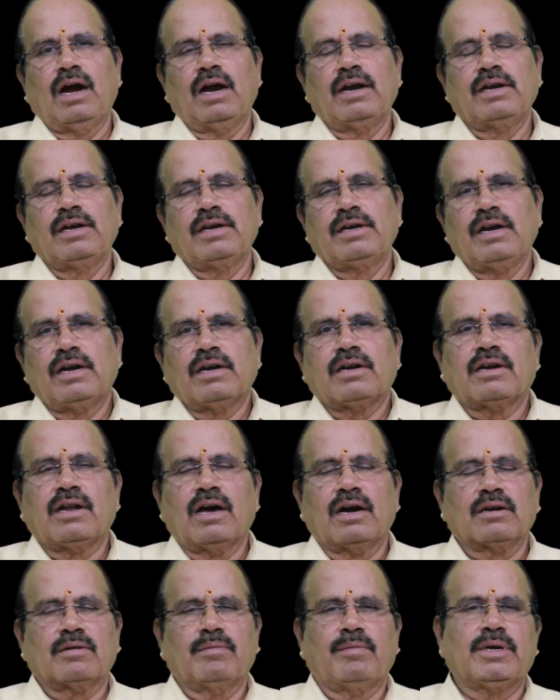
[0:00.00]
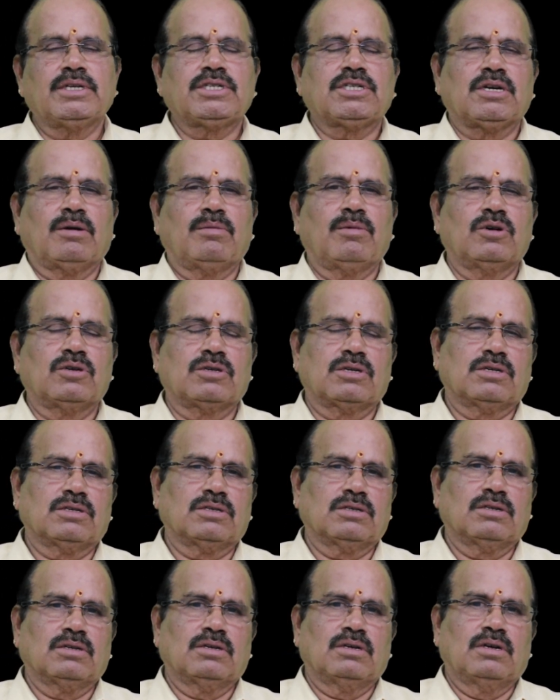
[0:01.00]
I did not talk much
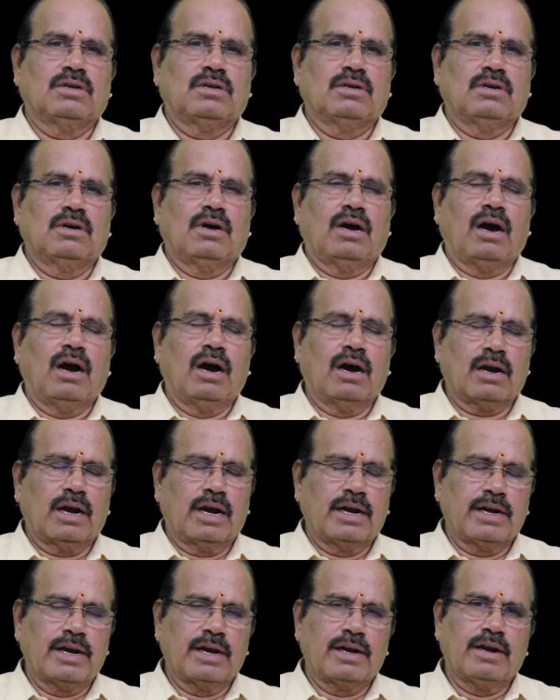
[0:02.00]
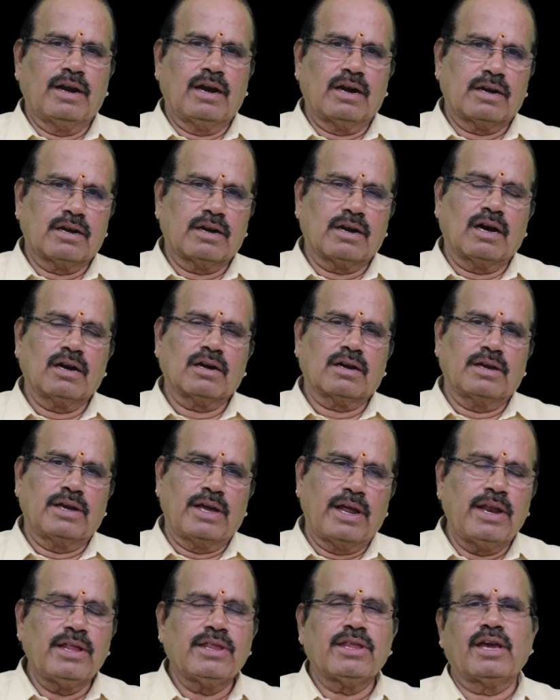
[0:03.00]
about or I did not talk
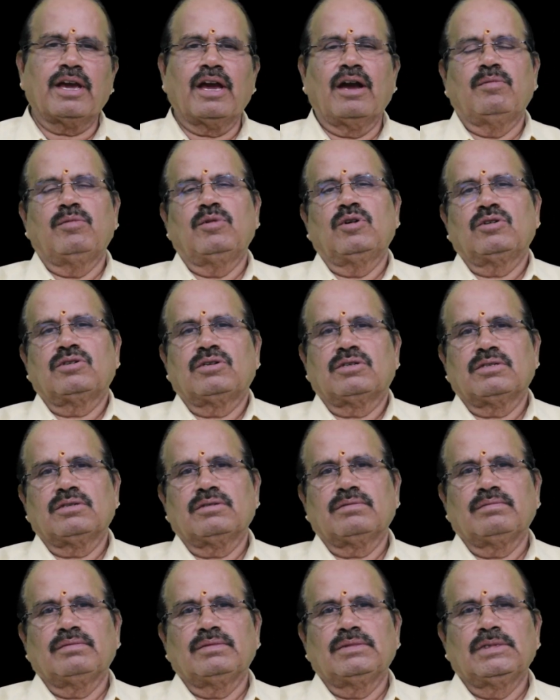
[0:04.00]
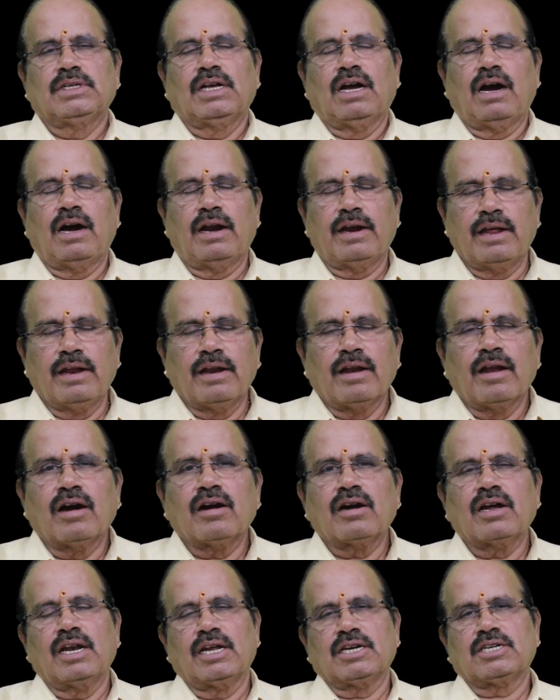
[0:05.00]
anything about Annai
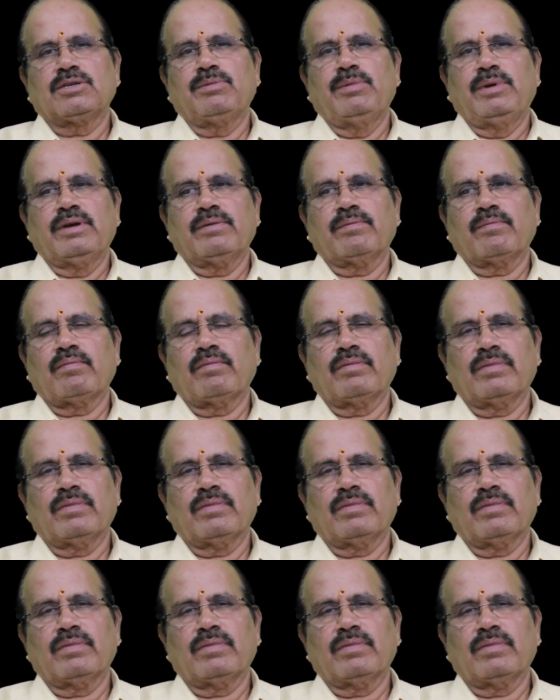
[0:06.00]
Nagalakshmi.